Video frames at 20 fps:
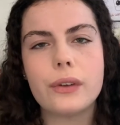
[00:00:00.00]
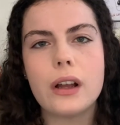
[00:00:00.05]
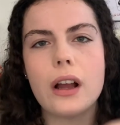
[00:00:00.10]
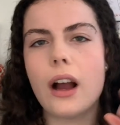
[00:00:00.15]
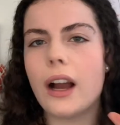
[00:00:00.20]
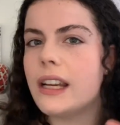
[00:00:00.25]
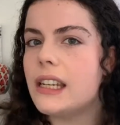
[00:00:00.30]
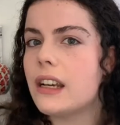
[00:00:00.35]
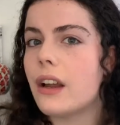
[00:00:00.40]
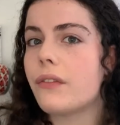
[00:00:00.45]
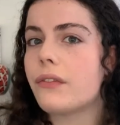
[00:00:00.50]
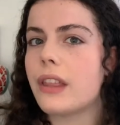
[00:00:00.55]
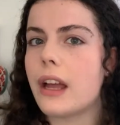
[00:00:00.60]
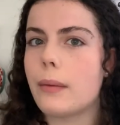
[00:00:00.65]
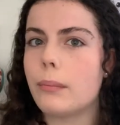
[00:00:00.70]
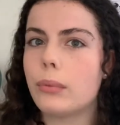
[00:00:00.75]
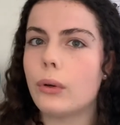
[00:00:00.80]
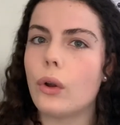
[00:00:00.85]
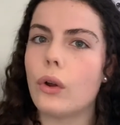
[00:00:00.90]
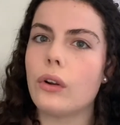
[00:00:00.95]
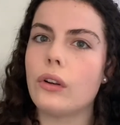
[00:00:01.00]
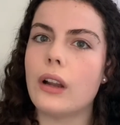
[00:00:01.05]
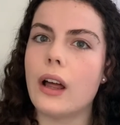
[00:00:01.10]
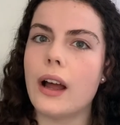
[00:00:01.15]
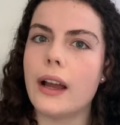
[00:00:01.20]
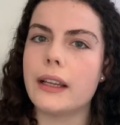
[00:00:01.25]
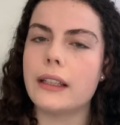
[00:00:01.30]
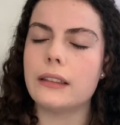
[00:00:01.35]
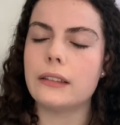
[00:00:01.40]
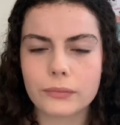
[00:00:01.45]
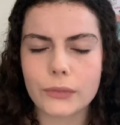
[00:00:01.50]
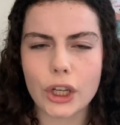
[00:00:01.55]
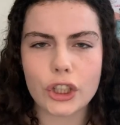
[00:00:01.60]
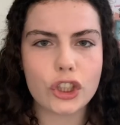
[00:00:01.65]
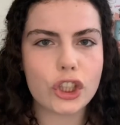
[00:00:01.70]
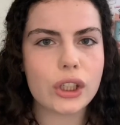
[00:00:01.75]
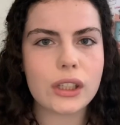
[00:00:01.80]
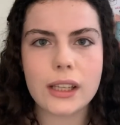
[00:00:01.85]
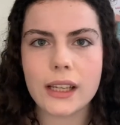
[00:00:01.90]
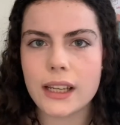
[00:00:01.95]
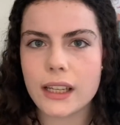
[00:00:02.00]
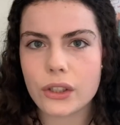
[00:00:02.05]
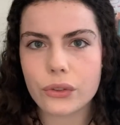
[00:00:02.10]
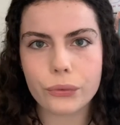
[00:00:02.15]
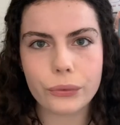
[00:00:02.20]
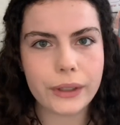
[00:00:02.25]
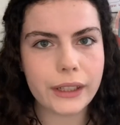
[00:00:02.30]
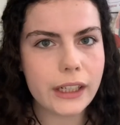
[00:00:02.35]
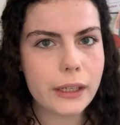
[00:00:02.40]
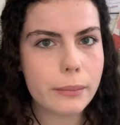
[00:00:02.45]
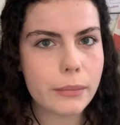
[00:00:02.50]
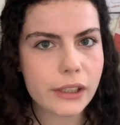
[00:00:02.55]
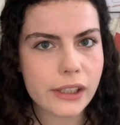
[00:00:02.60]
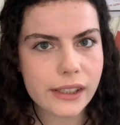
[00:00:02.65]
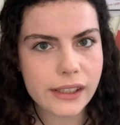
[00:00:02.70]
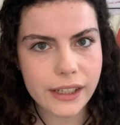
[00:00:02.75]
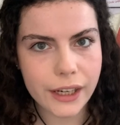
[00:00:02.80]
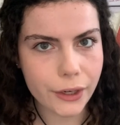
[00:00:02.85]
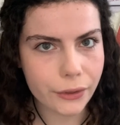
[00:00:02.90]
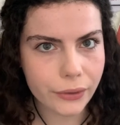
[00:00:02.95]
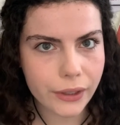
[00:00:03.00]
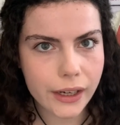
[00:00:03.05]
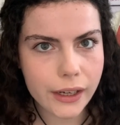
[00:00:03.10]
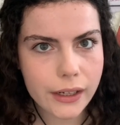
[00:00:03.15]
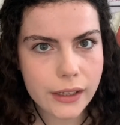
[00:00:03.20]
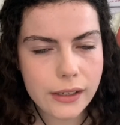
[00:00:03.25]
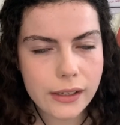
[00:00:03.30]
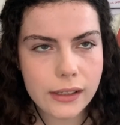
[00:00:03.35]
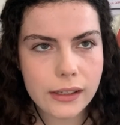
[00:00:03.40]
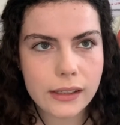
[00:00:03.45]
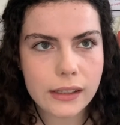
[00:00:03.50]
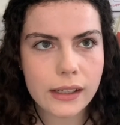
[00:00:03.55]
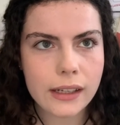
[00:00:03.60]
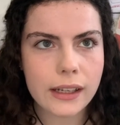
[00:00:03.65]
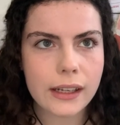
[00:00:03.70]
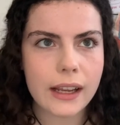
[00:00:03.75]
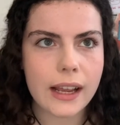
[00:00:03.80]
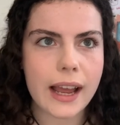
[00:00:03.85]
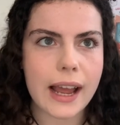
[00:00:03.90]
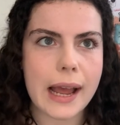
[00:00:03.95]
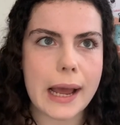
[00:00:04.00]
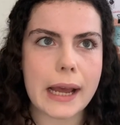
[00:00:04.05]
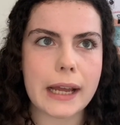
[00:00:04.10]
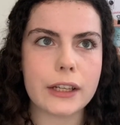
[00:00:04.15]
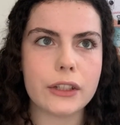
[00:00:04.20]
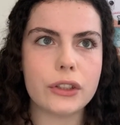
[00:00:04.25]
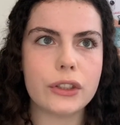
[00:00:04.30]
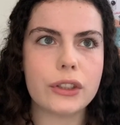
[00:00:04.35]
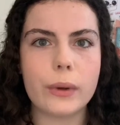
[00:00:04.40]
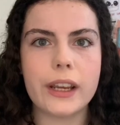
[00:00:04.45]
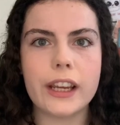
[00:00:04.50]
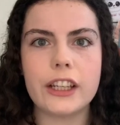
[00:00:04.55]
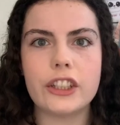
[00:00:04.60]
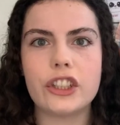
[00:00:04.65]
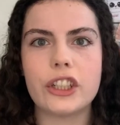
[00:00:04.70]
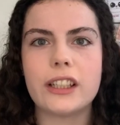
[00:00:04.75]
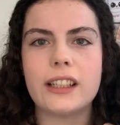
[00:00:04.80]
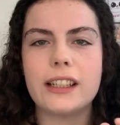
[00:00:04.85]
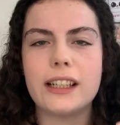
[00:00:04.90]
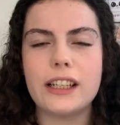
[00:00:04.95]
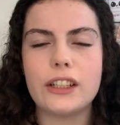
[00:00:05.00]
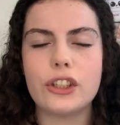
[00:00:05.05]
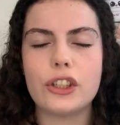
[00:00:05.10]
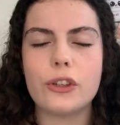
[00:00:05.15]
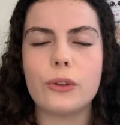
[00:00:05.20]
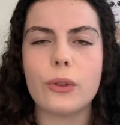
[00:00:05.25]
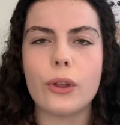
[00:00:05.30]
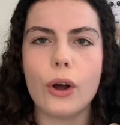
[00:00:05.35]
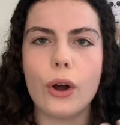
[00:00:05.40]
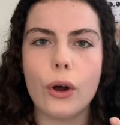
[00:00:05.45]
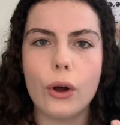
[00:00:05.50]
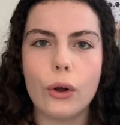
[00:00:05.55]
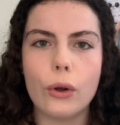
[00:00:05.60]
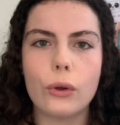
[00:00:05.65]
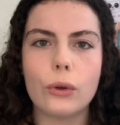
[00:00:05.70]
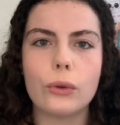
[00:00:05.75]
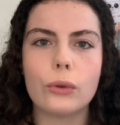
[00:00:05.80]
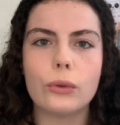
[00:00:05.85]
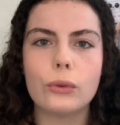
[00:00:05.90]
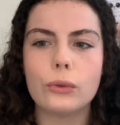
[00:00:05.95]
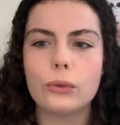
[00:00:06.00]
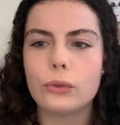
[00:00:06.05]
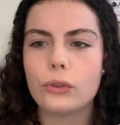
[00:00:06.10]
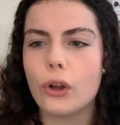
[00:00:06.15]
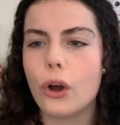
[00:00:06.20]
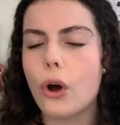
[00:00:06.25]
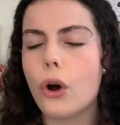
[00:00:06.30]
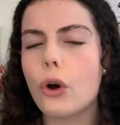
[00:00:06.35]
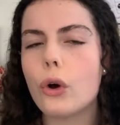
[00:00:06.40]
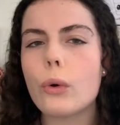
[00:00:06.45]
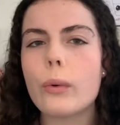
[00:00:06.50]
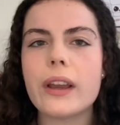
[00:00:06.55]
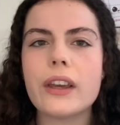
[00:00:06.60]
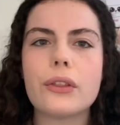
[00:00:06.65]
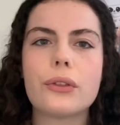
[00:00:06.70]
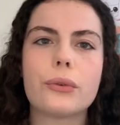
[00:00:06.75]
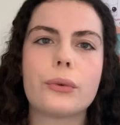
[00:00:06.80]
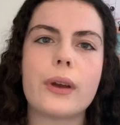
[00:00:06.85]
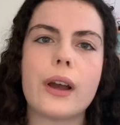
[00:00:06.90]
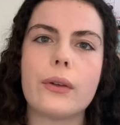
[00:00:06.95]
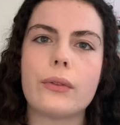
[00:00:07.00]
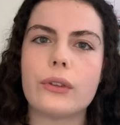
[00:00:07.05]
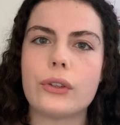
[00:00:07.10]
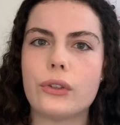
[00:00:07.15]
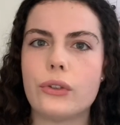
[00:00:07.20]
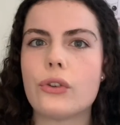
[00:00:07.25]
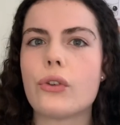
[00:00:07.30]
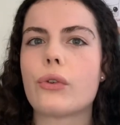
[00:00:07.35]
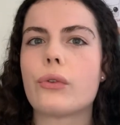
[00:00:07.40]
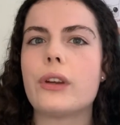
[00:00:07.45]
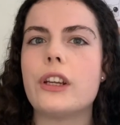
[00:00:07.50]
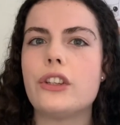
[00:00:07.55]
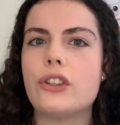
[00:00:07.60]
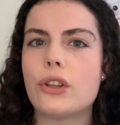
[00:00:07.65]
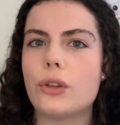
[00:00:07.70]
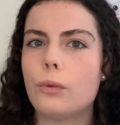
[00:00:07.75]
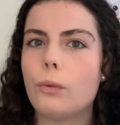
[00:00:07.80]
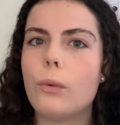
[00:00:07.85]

I love that plot line. I just think it's really mysterious, and it just leads you the whole way throughout the story just